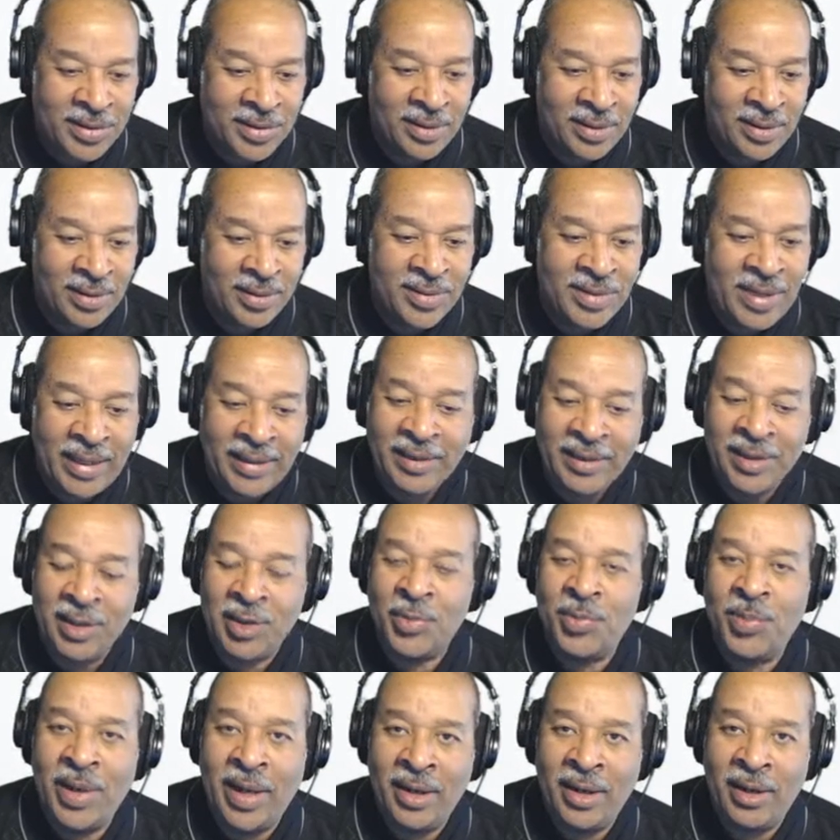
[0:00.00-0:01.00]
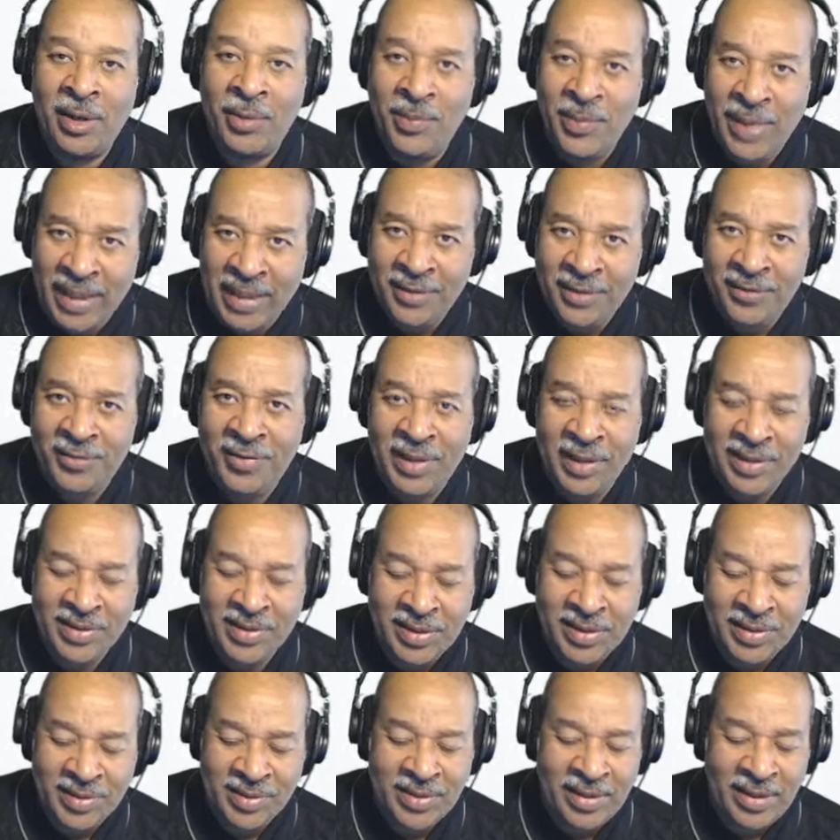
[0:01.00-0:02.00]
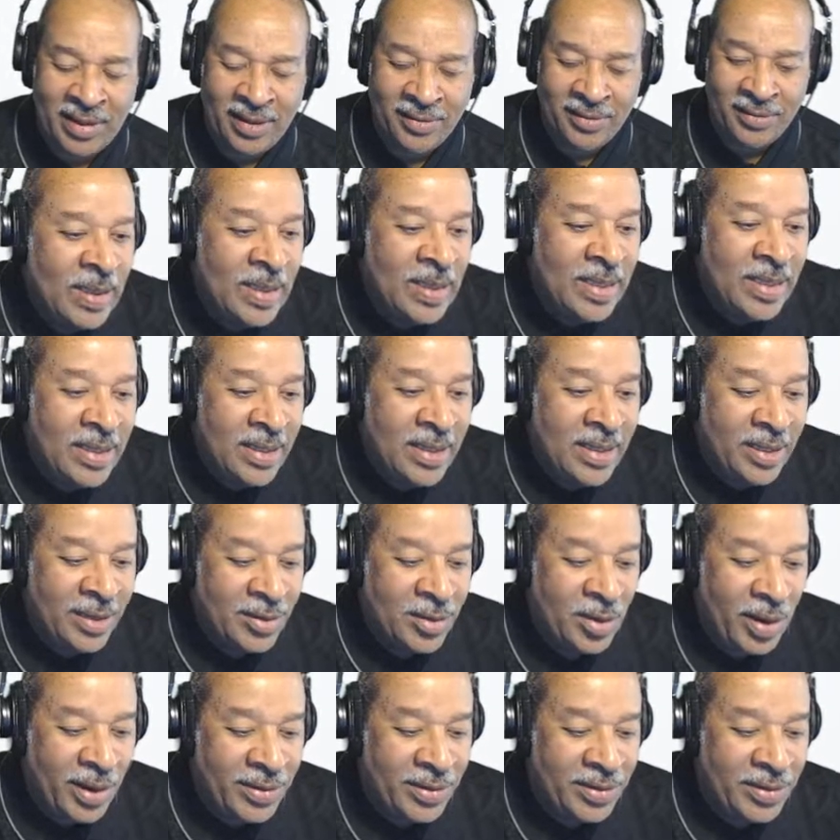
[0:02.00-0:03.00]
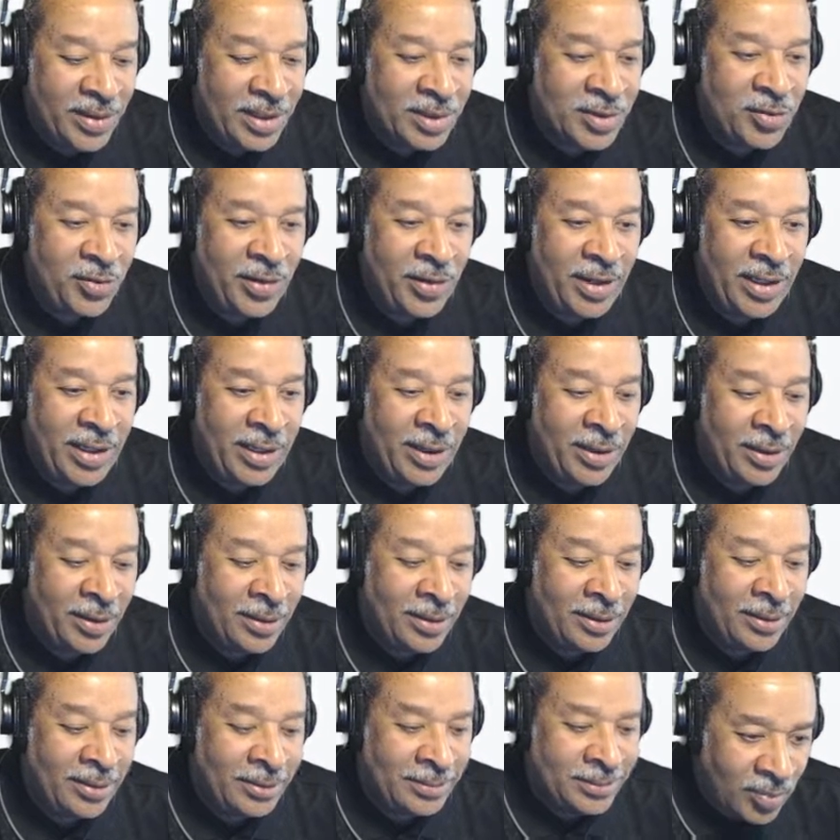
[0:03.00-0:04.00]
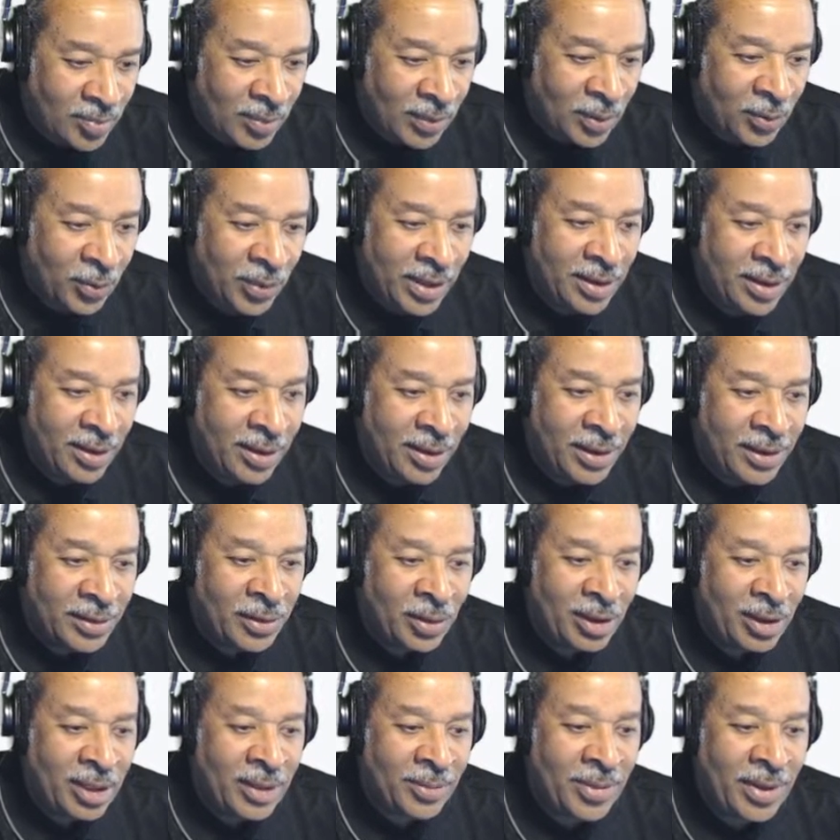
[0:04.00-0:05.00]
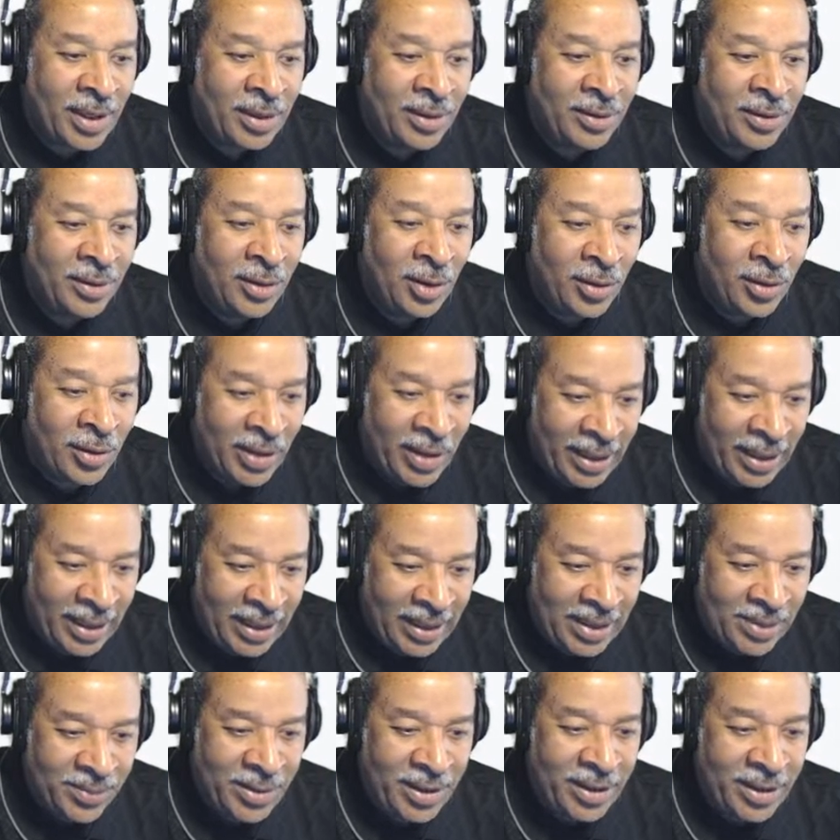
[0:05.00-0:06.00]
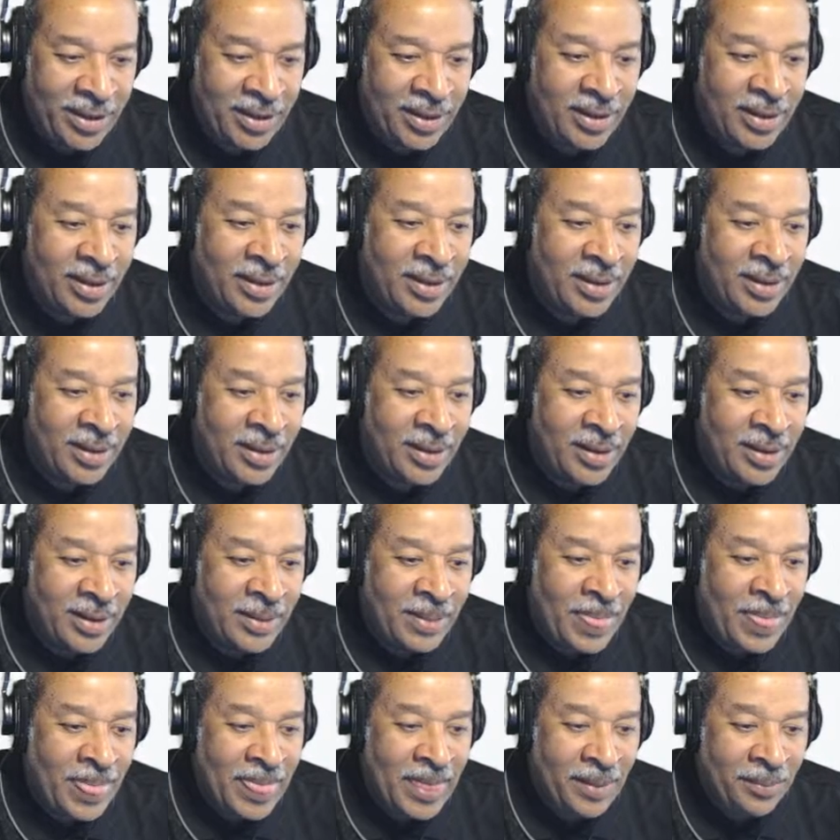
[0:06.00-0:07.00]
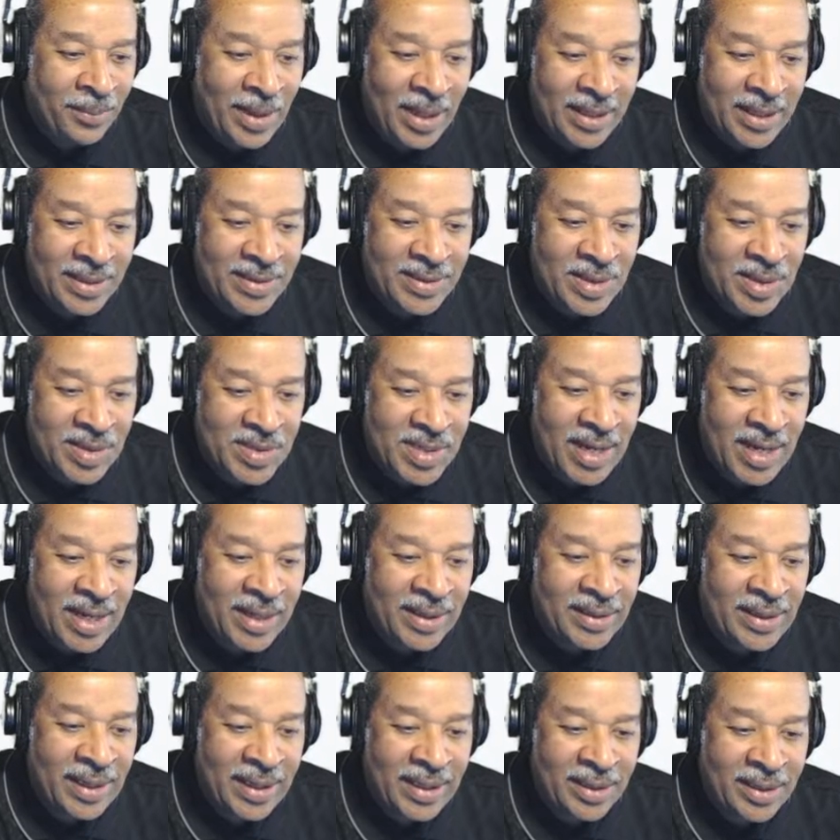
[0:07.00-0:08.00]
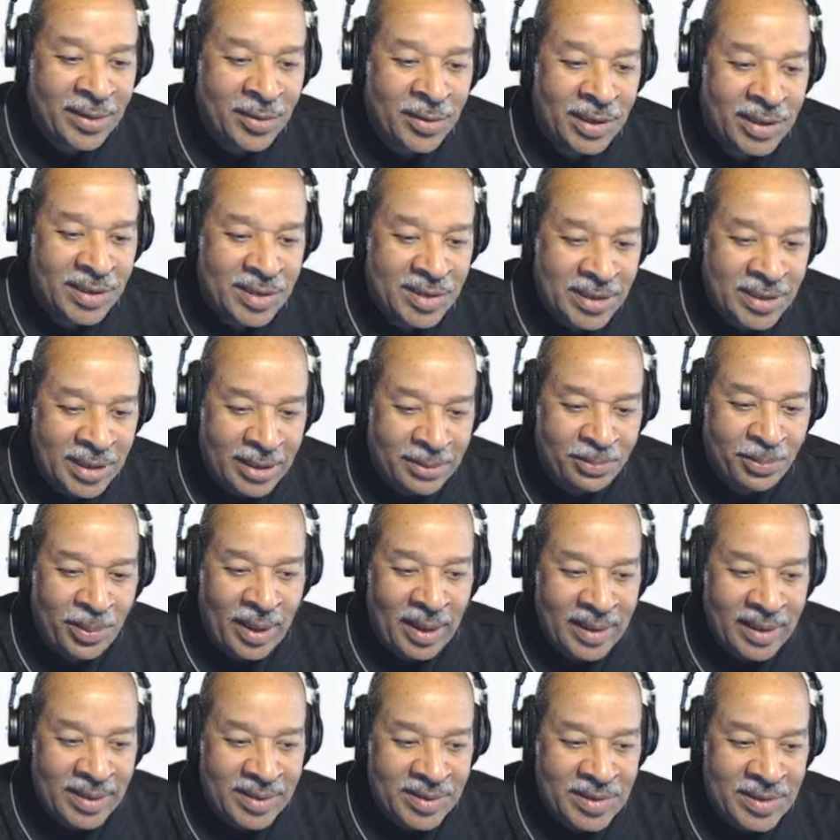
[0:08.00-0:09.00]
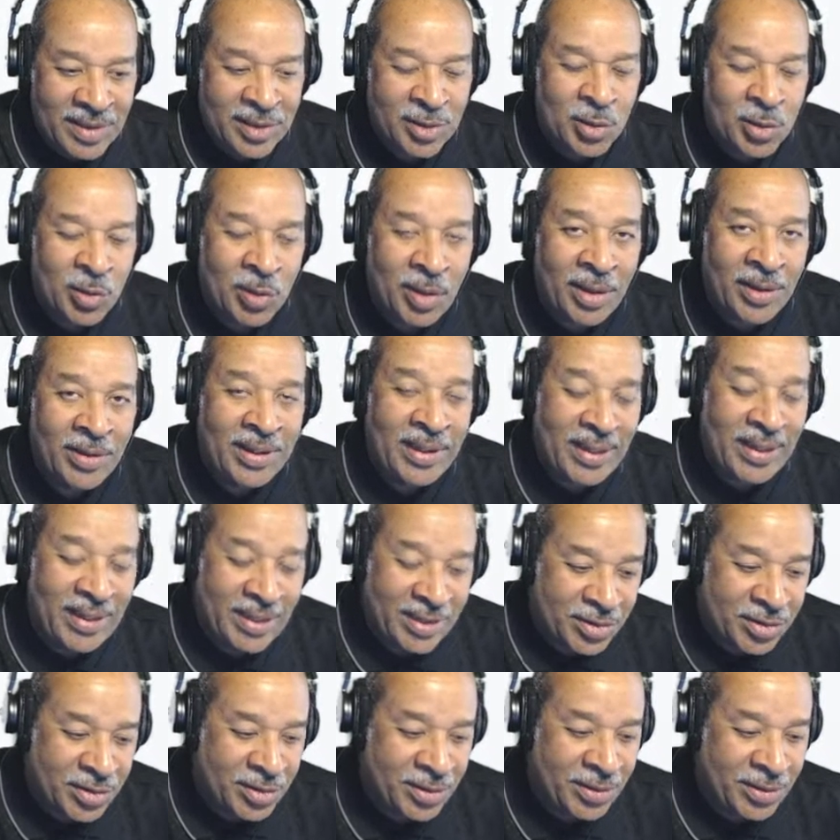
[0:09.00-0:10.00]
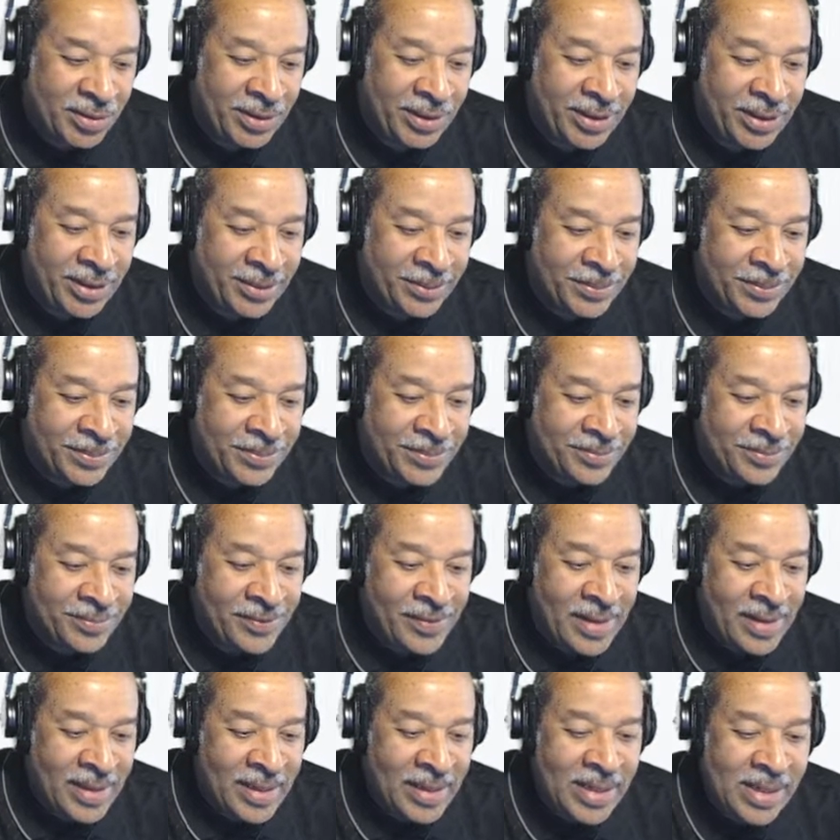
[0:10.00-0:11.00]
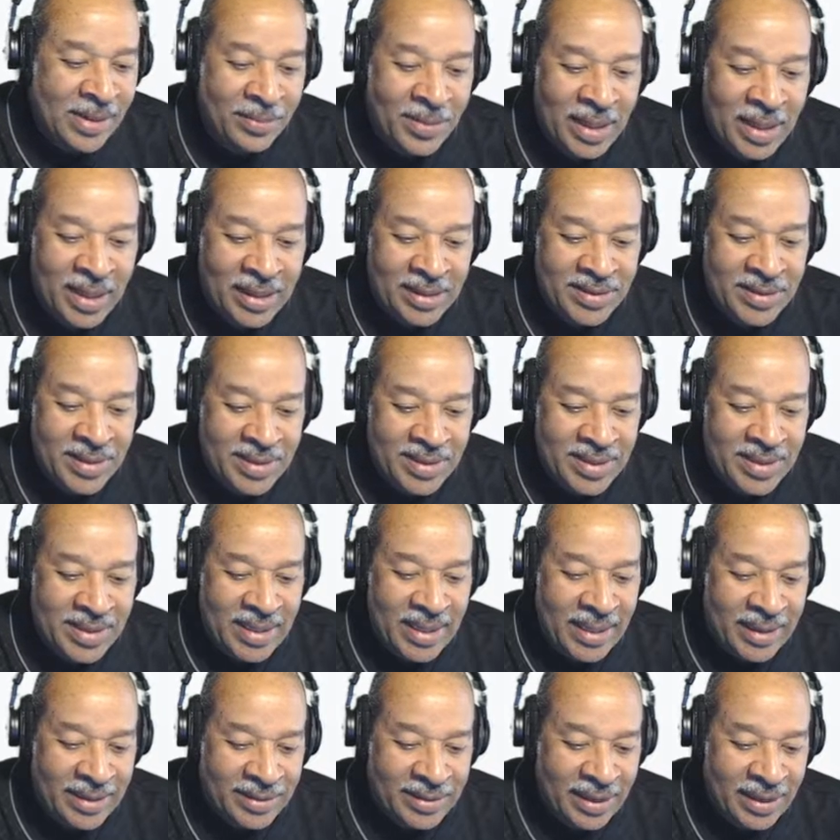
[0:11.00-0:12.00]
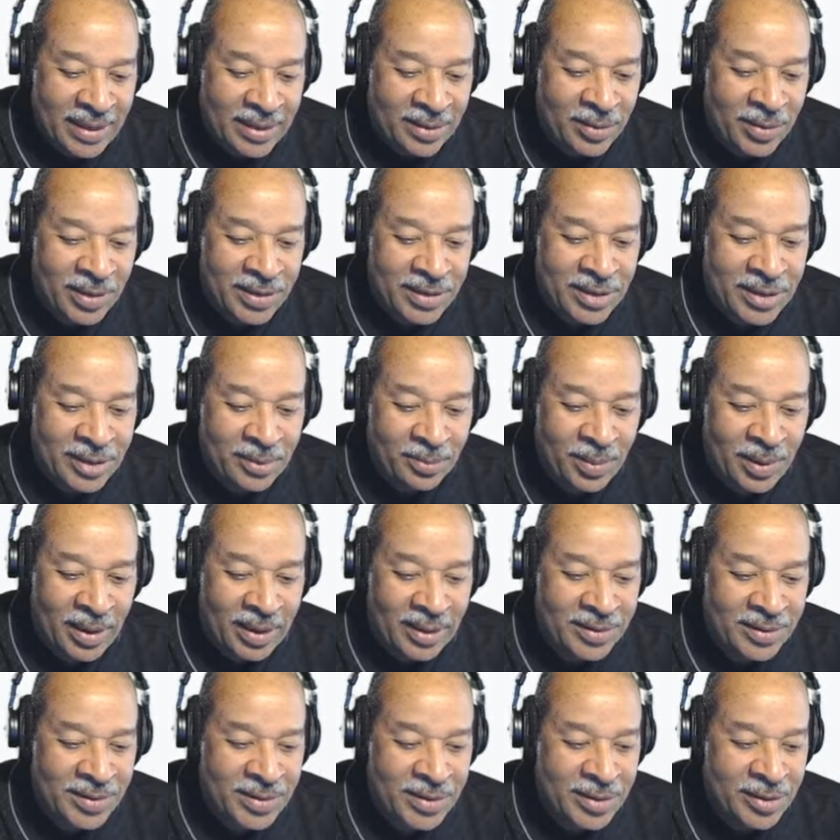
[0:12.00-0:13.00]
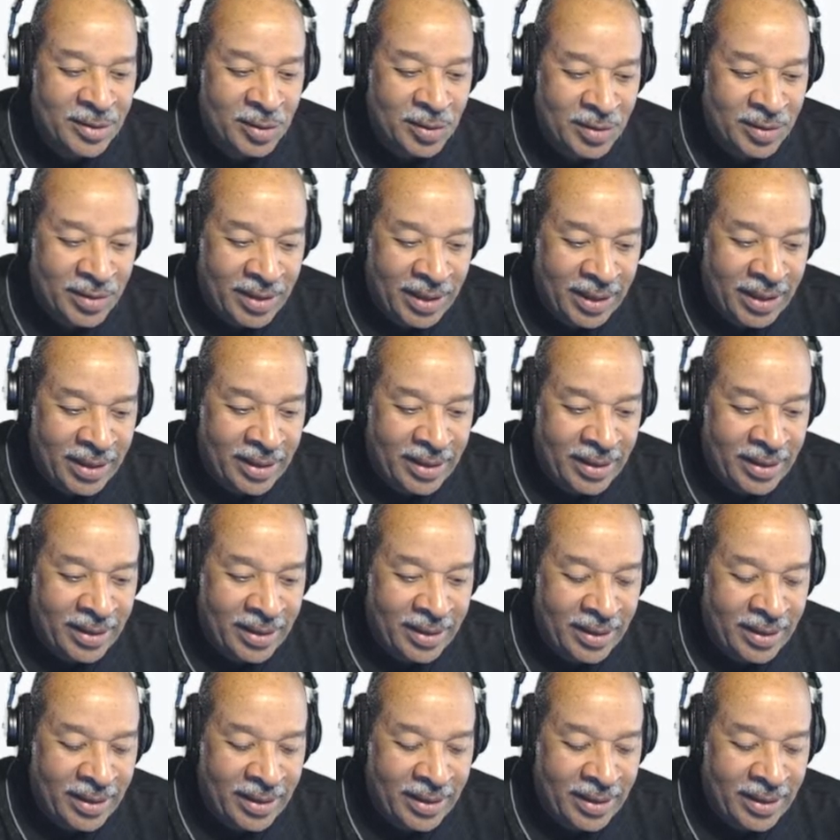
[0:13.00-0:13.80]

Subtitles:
Satan's power manifests itself. So in this video, we're gonna talk about know your enemy, Marxist anti-Christian policies throughout history, Marxist anti-Christian policies today,